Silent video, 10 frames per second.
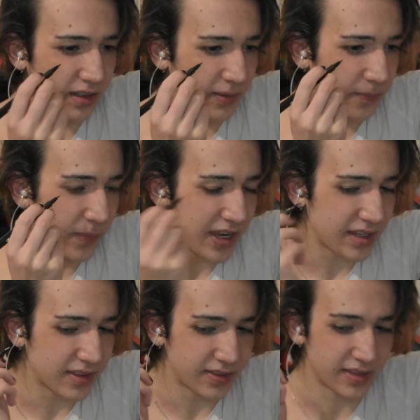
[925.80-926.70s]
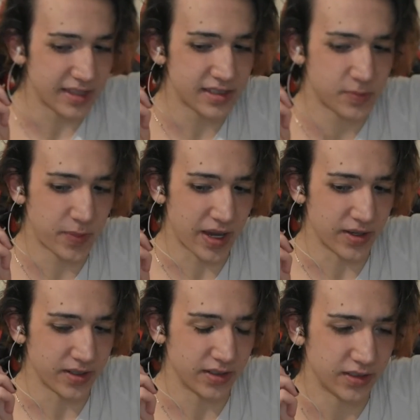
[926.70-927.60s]
make this
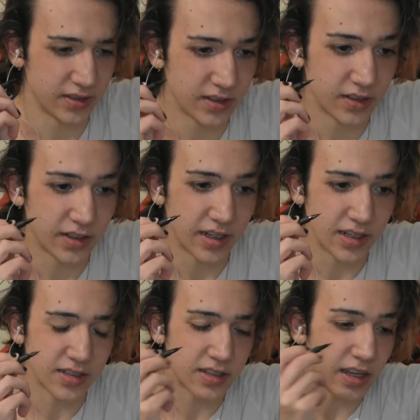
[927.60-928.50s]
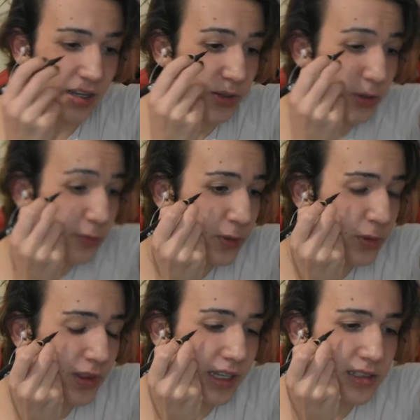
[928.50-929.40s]
pattern. I don't know if
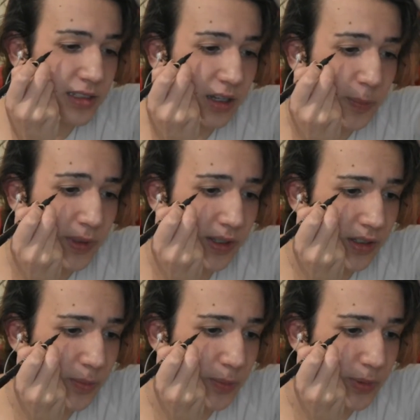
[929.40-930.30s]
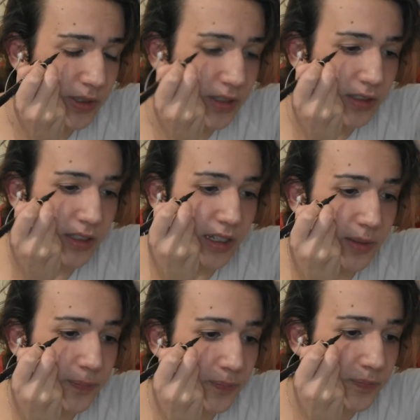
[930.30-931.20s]
you'd like to copy it, but yeah.
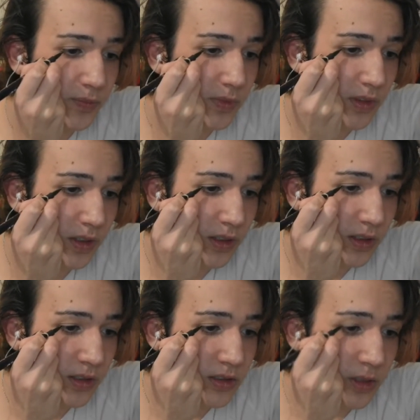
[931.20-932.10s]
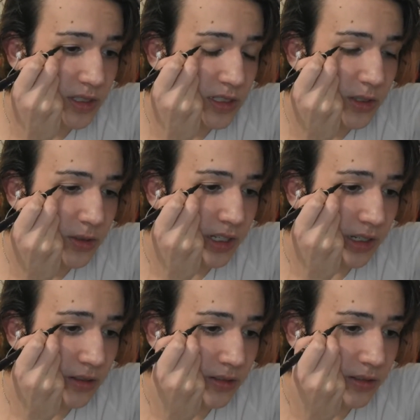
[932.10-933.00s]
So I just go down,